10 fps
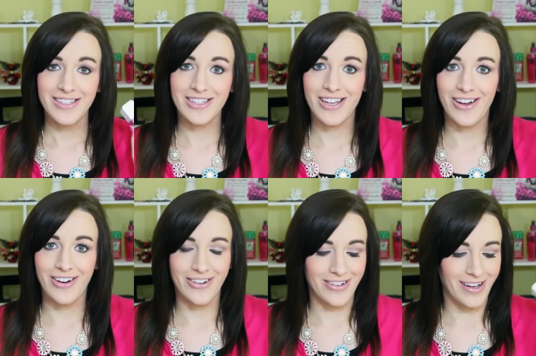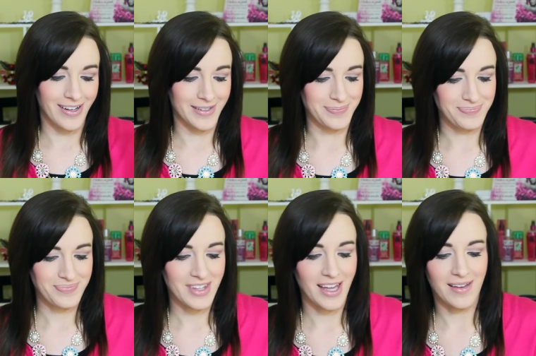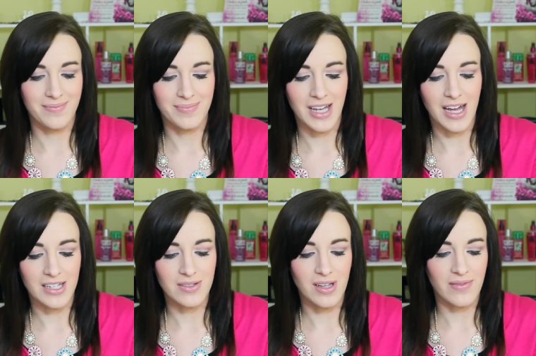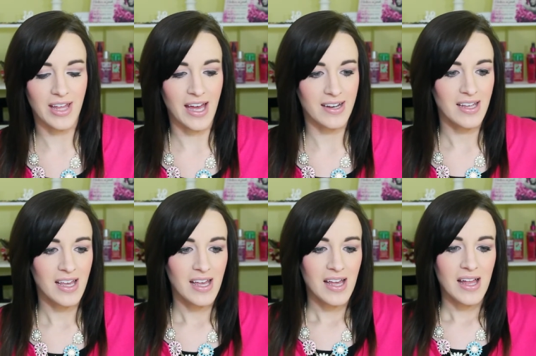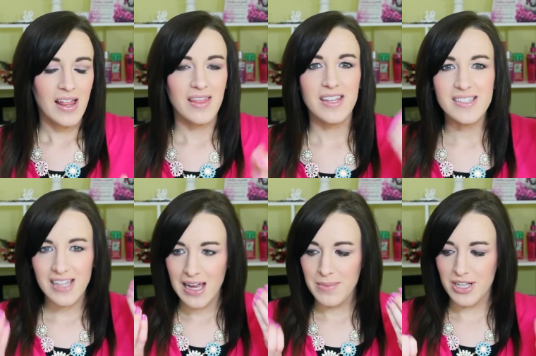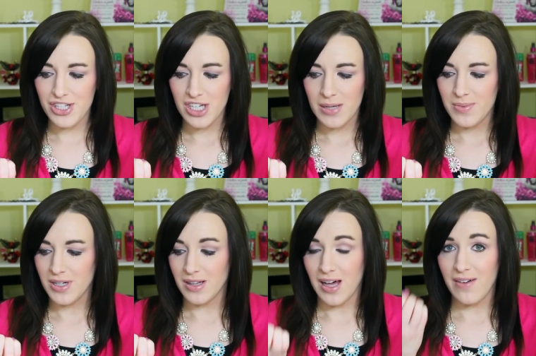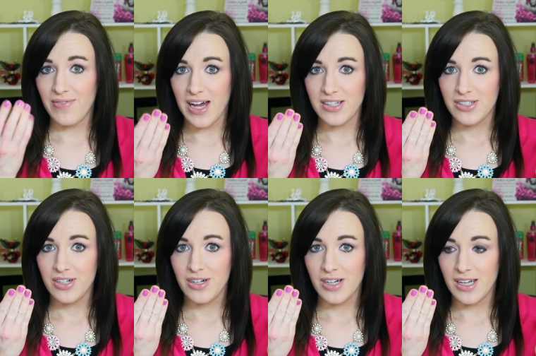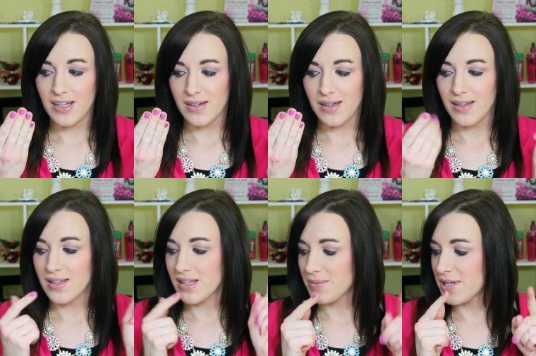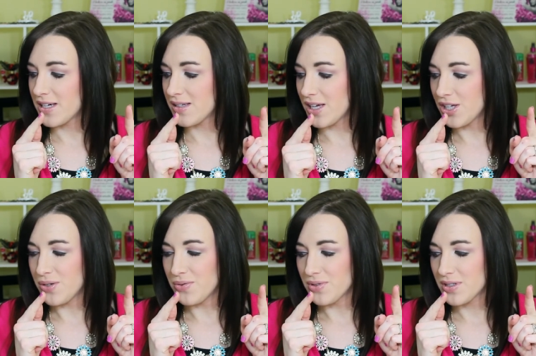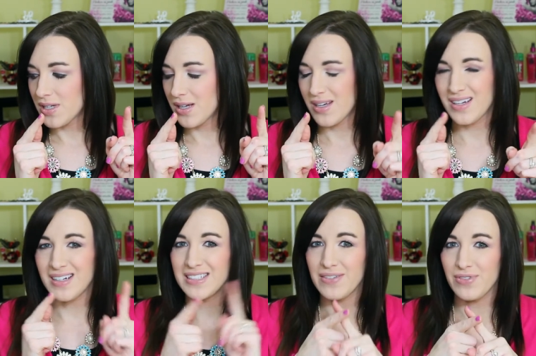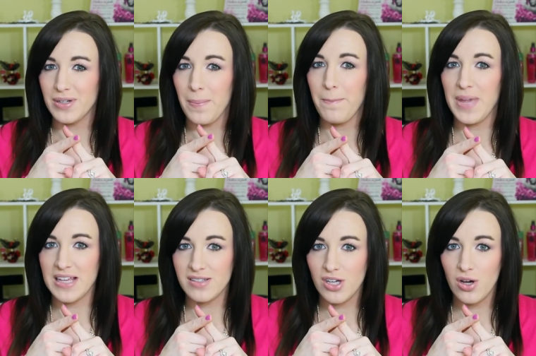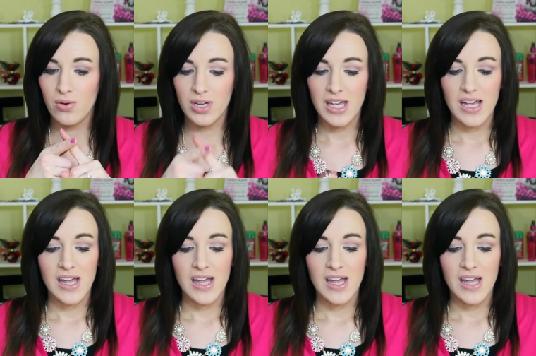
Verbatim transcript: So um, yeah, I do love that. This time it chipped a lot faster, and I think that's because I used a different base coat.